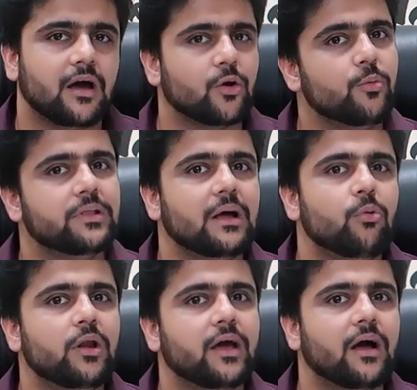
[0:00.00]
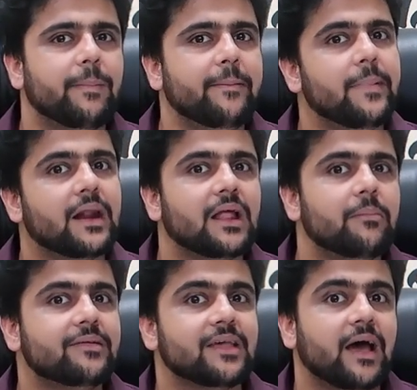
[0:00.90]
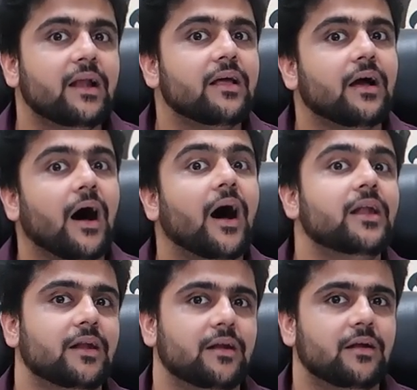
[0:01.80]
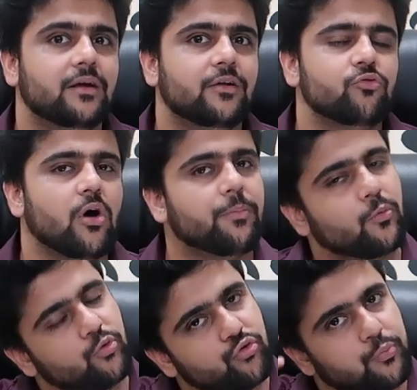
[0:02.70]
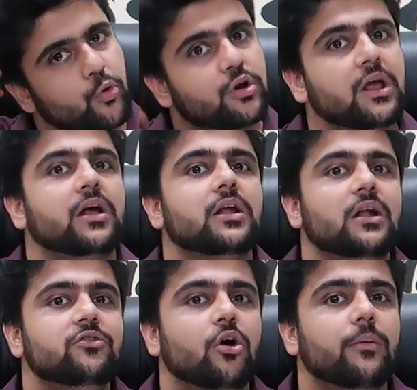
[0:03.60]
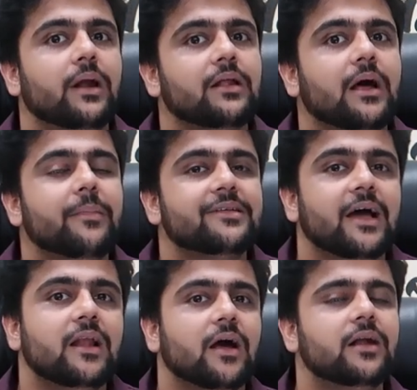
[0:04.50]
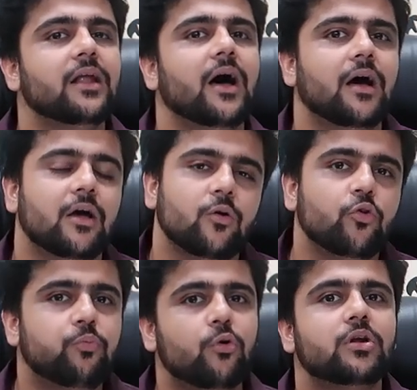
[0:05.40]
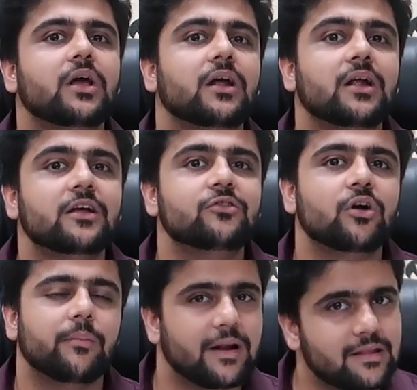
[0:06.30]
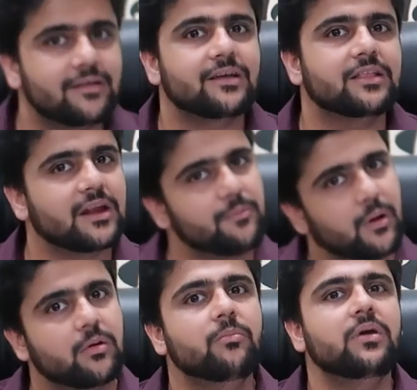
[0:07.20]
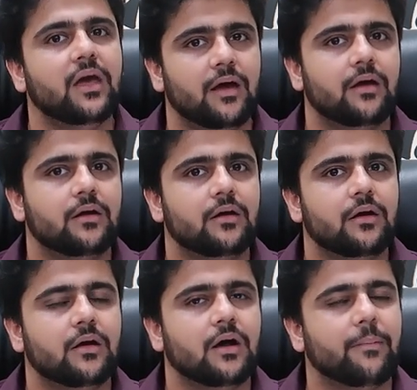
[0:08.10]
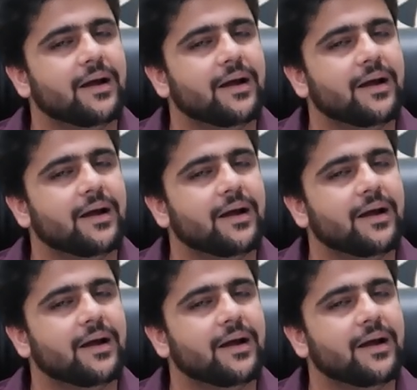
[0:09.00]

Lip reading: If someone says, my name is Sahil Khan, you might start making some assumptions. If my name is Sahil Khana, you might start making some assumptions. There are problems within our country,